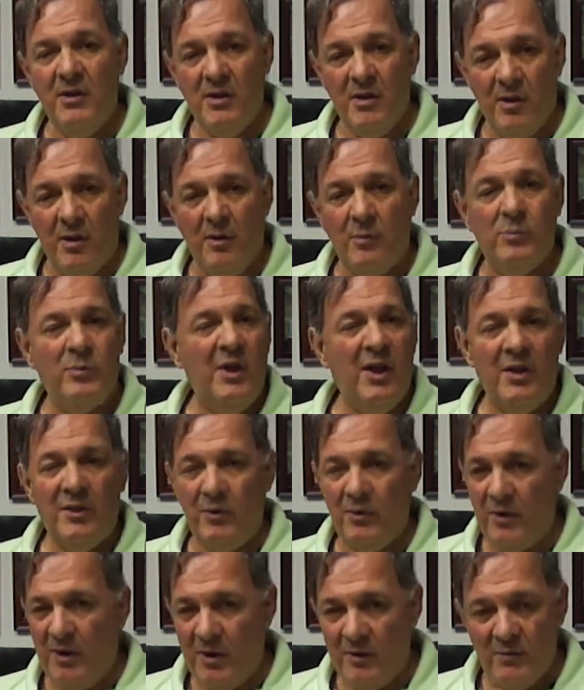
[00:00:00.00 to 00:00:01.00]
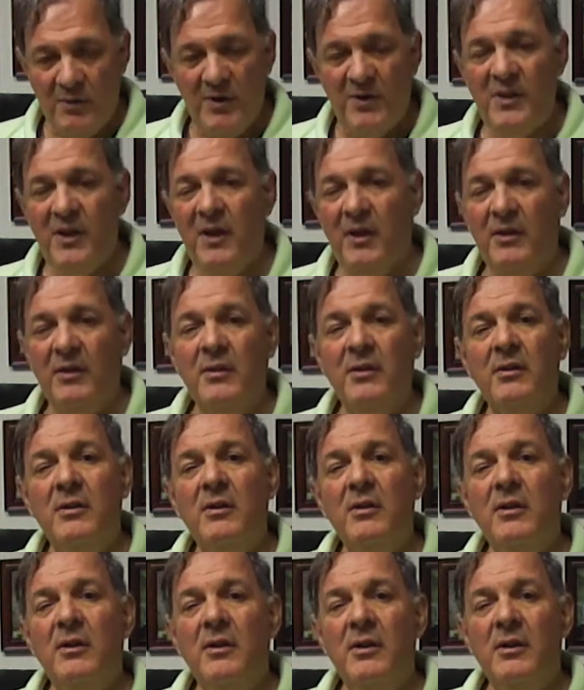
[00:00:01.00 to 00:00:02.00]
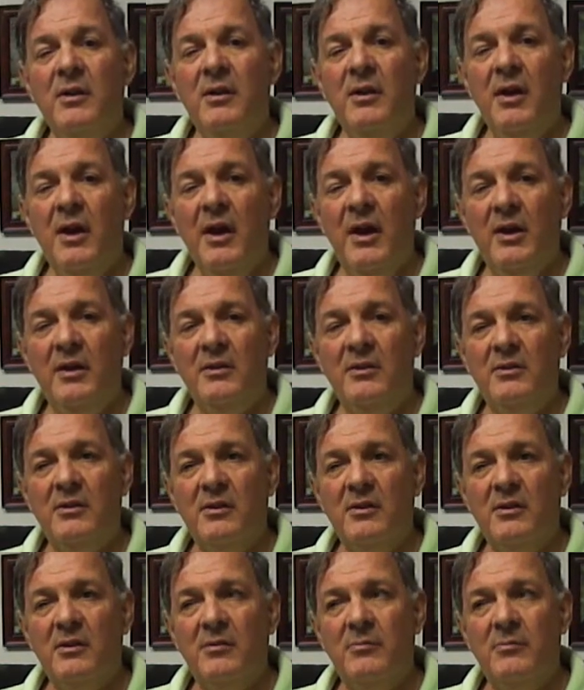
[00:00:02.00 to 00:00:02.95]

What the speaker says: gallbladder, everything. And